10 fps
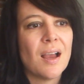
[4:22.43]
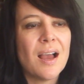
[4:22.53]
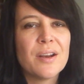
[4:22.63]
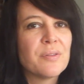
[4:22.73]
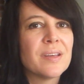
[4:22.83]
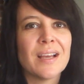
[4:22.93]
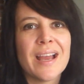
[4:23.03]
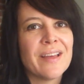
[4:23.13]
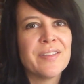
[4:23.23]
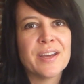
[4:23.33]
I don't think I
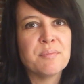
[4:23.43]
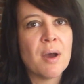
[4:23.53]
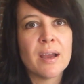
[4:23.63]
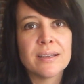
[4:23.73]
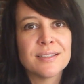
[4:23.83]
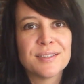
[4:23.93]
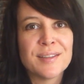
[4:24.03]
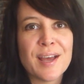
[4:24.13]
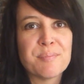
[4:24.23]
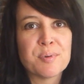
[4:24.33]
had that in mind.
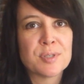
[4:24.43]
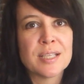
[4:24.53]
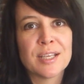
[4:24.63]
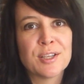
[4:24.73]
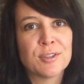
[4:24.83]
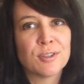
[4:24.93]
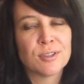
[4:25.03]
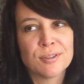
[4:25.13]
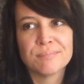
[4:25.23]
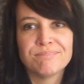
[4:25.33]
That
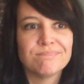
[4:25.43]
particular